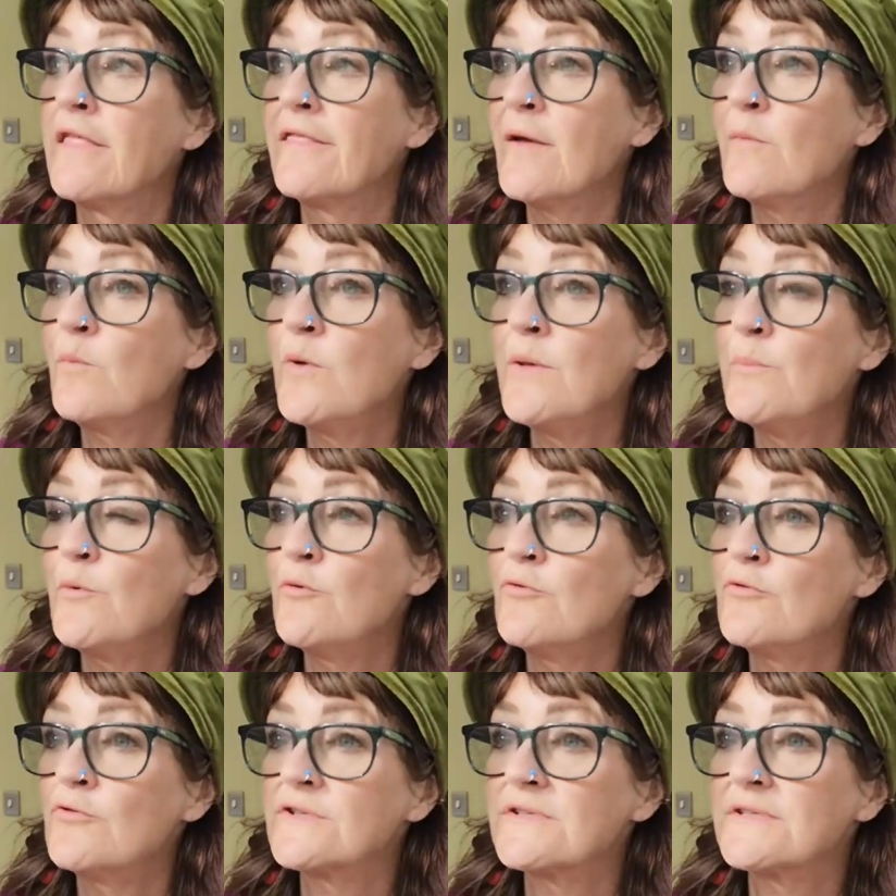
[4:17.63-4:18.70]
Then we
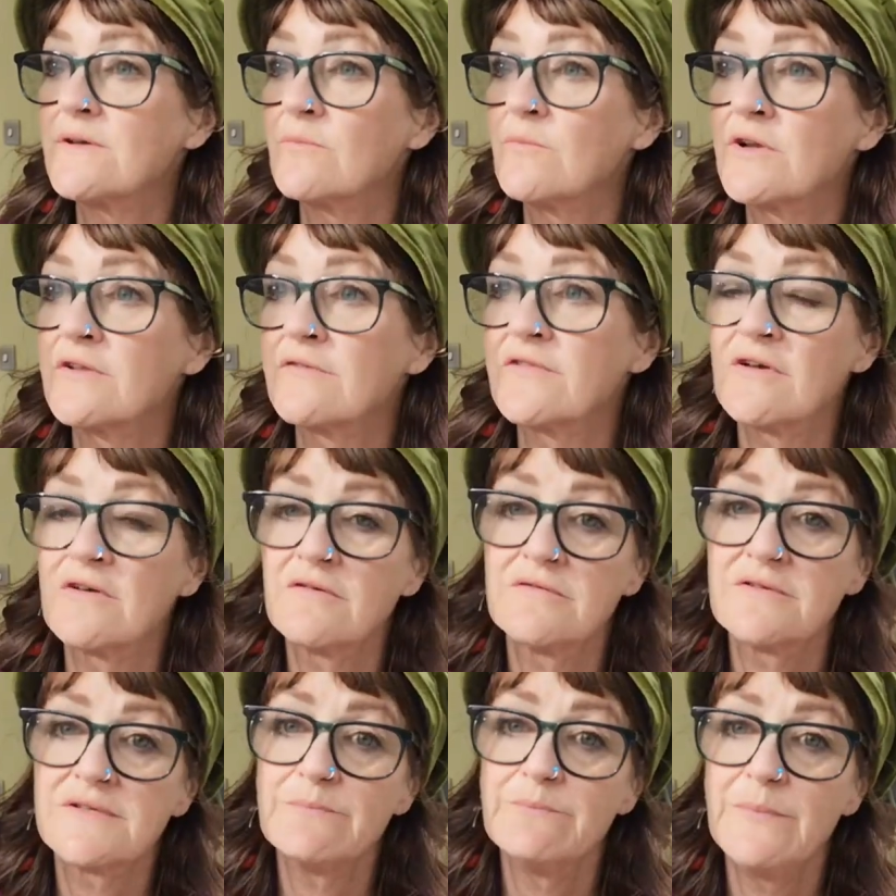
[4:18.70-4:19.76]
bought one of
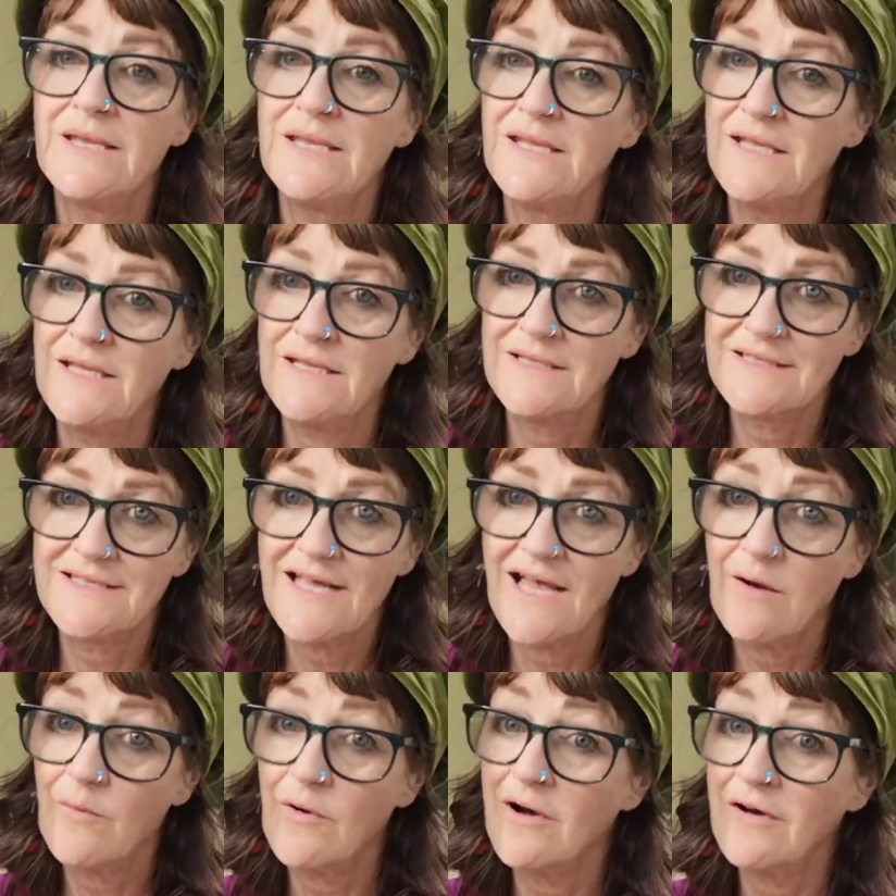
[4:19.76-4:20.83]
those mini
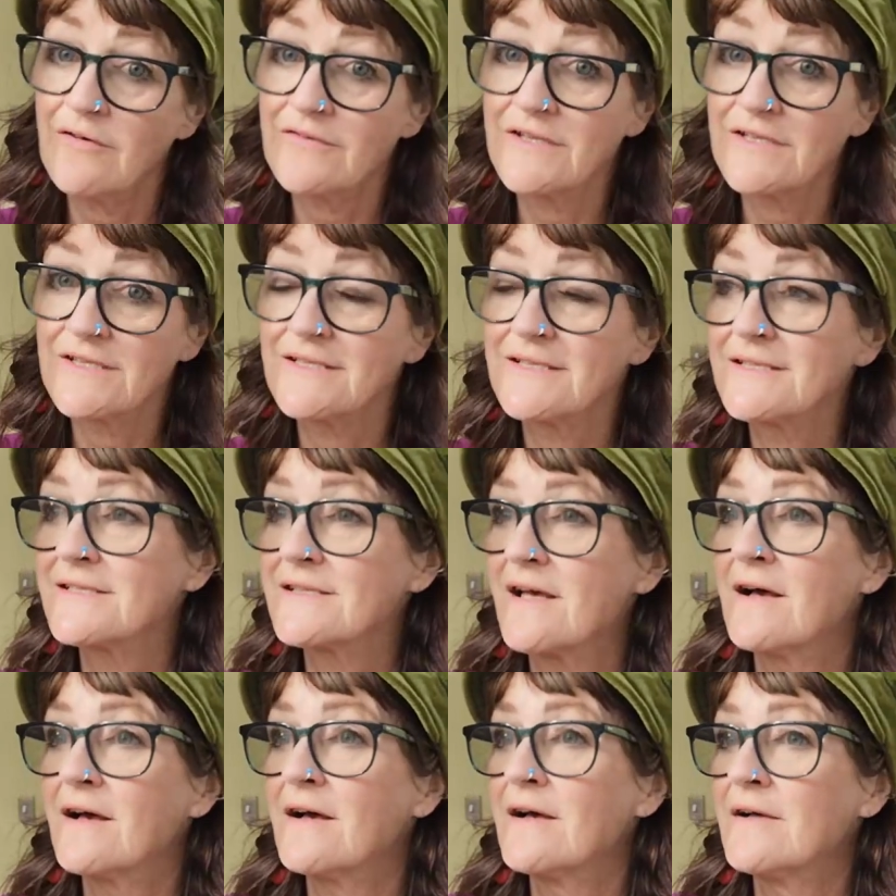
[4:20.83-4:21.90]
tower ovens,
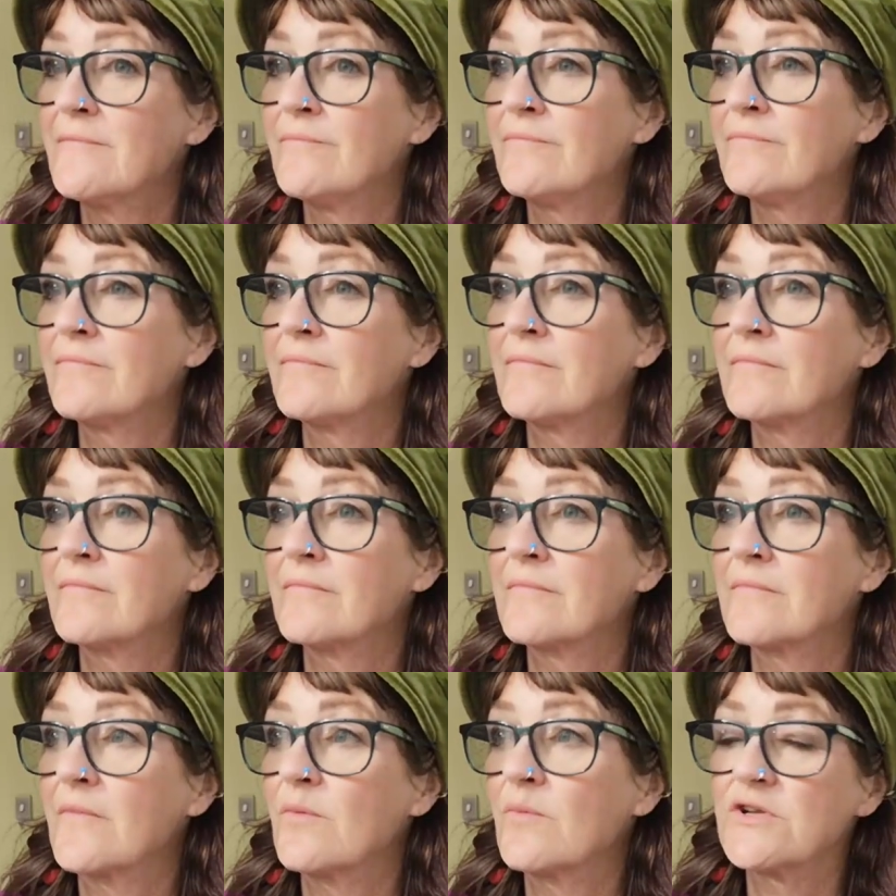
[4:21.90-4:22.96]

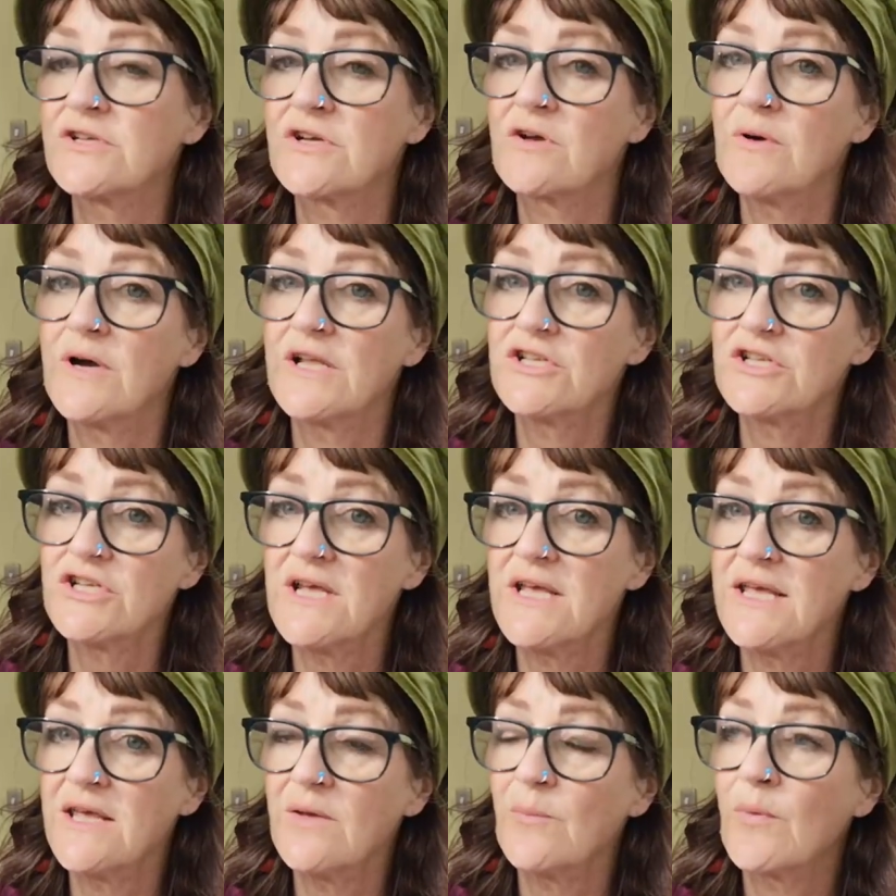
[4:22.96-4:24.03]
which are quite
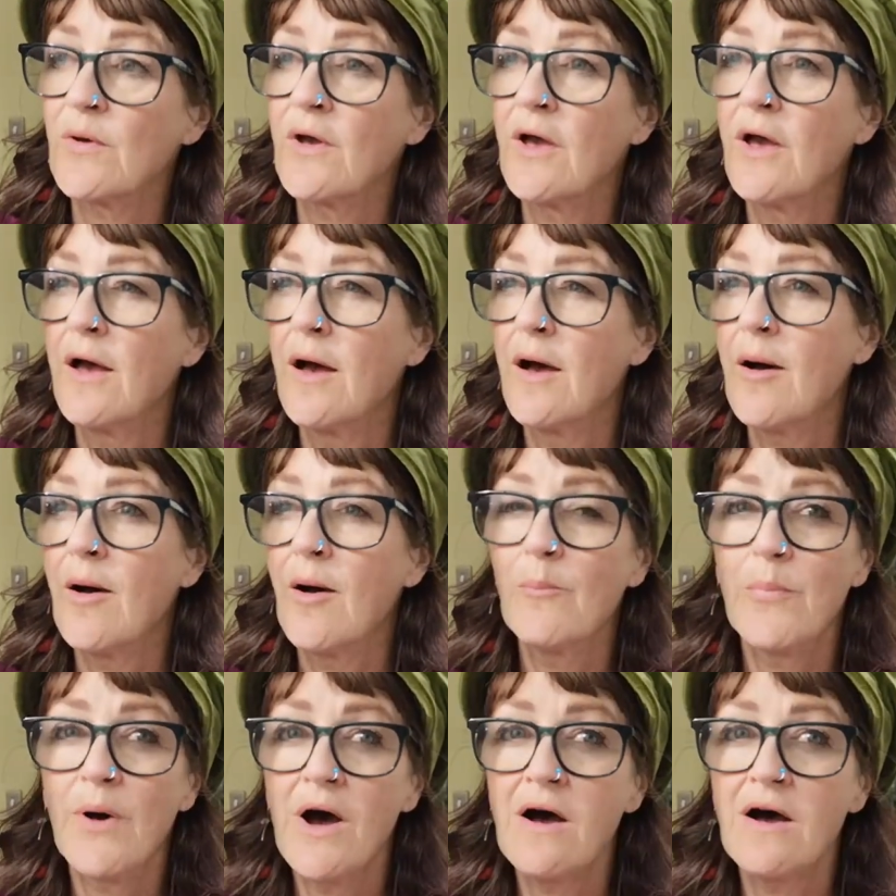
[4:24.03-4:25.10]
cheap,
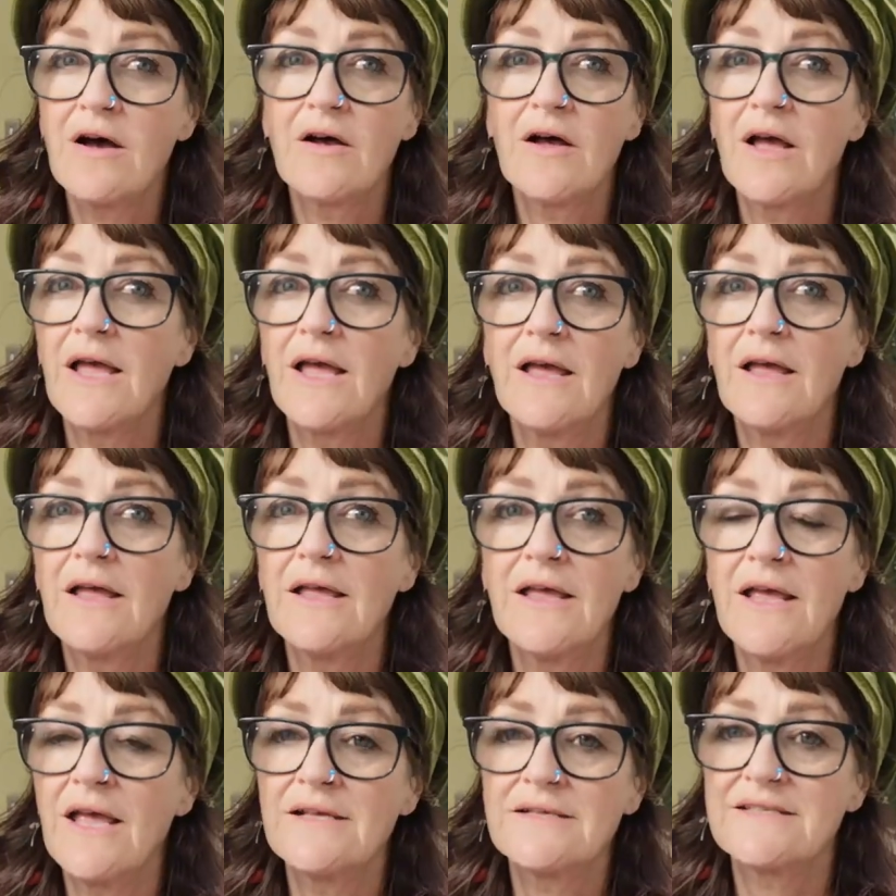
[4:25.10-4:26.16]
but
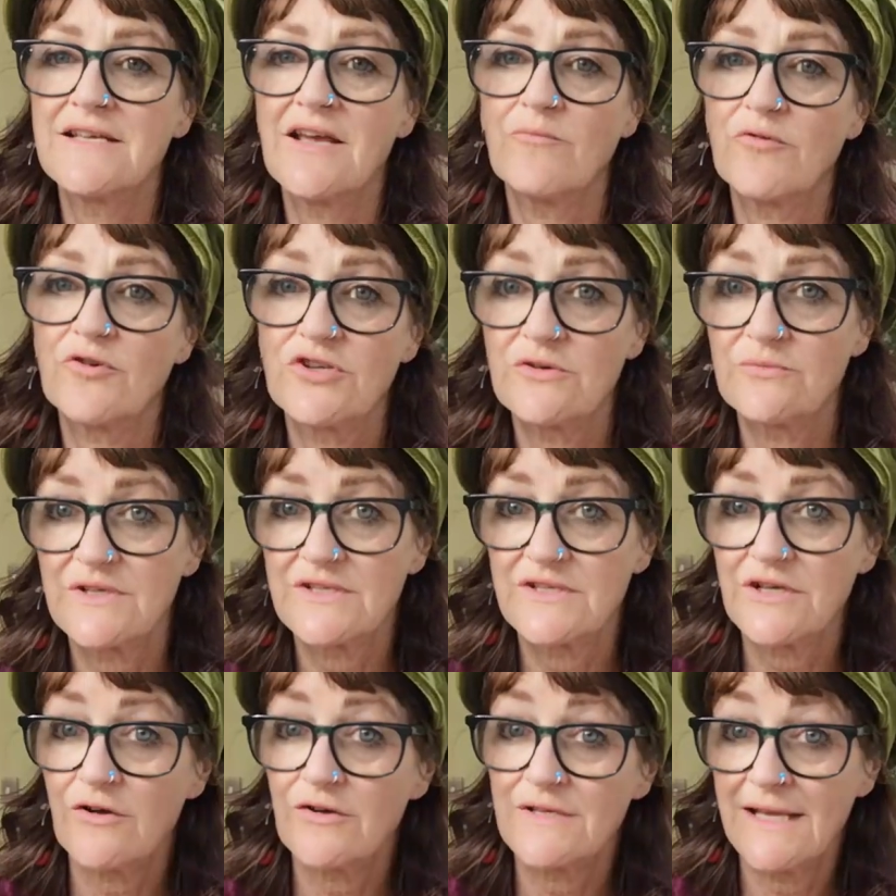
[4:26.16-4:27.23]
its temperature was
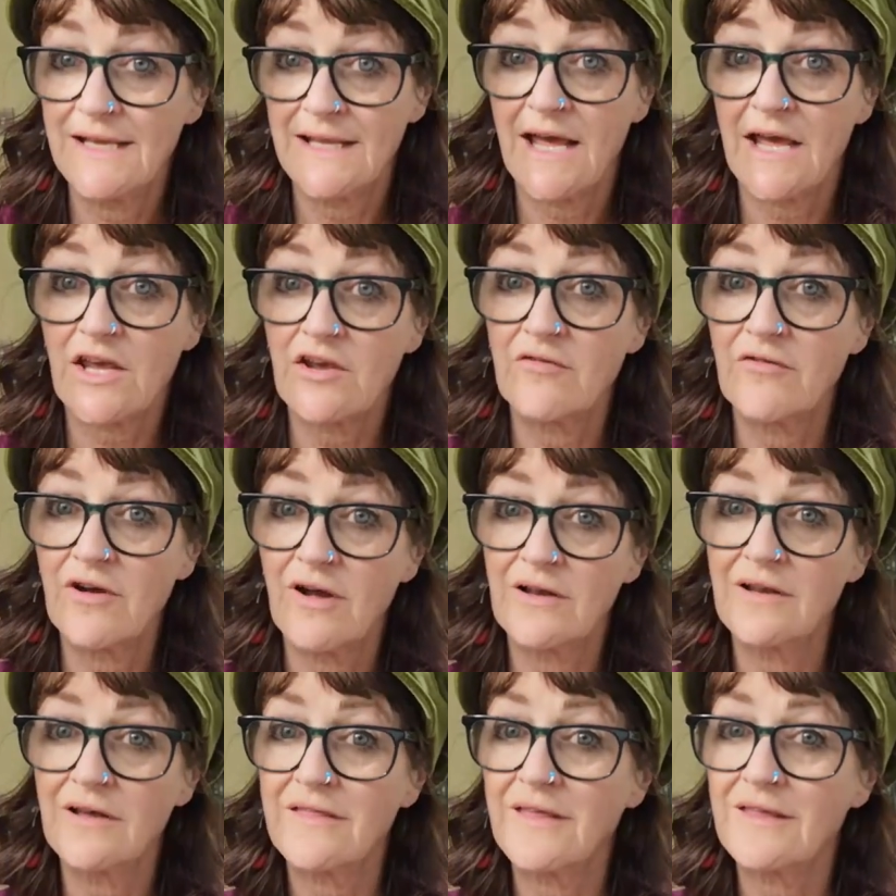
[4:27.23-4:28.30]
totally inaccurate,
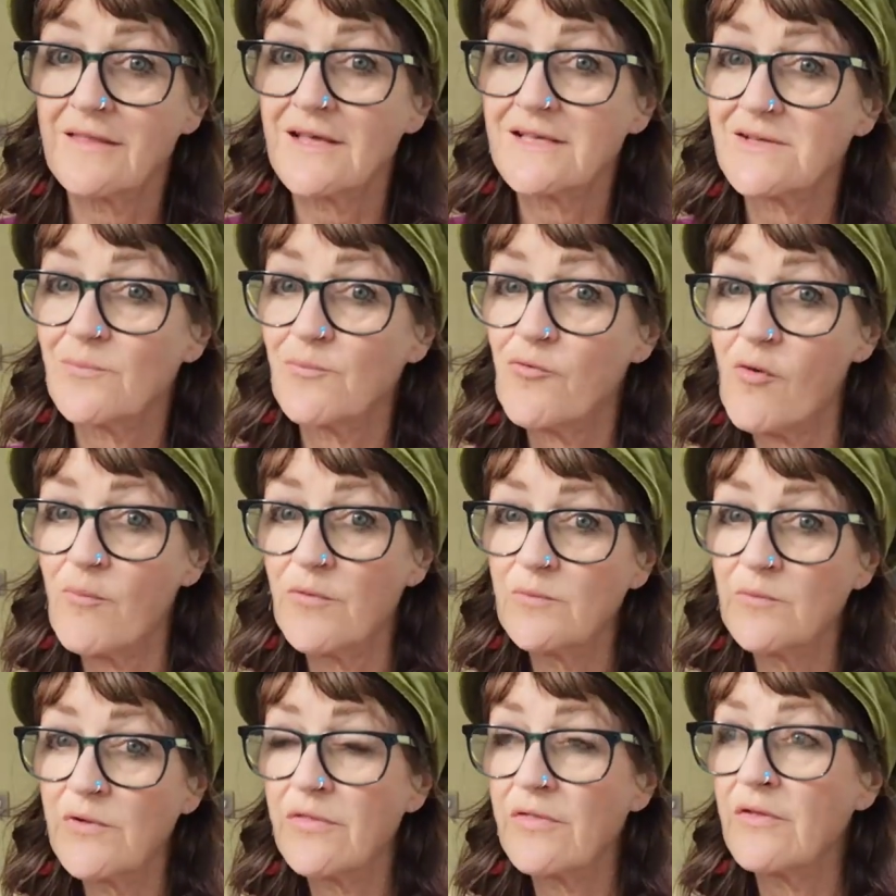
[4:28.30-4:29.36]
and I think that's a
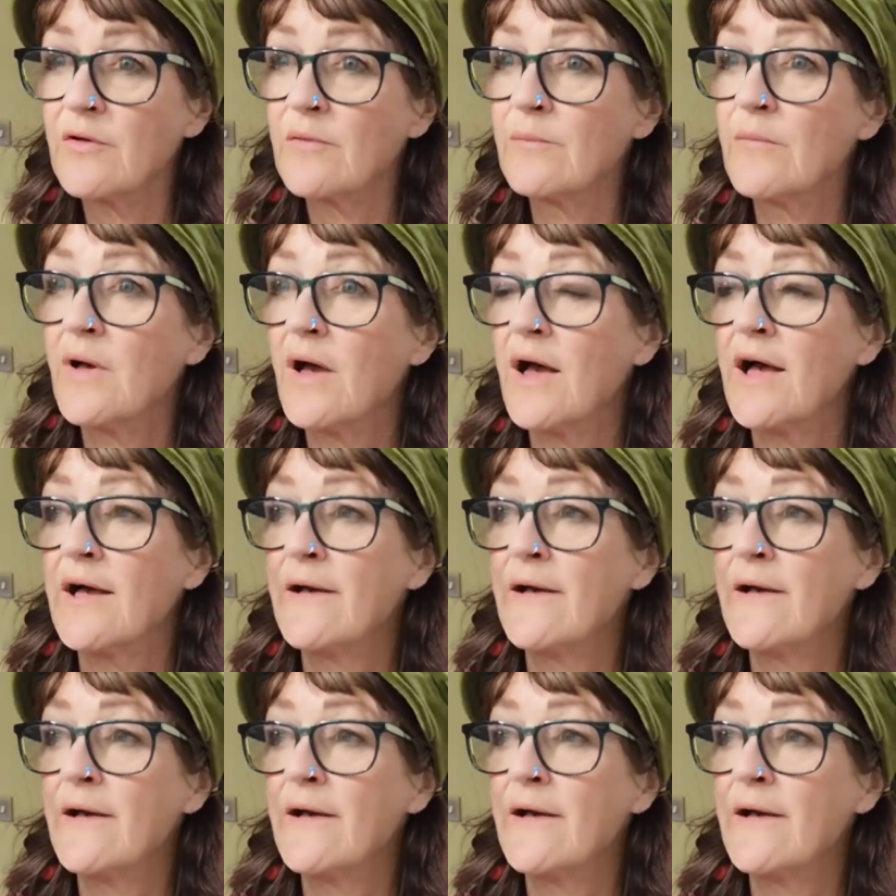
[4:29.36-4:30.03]
problem with them.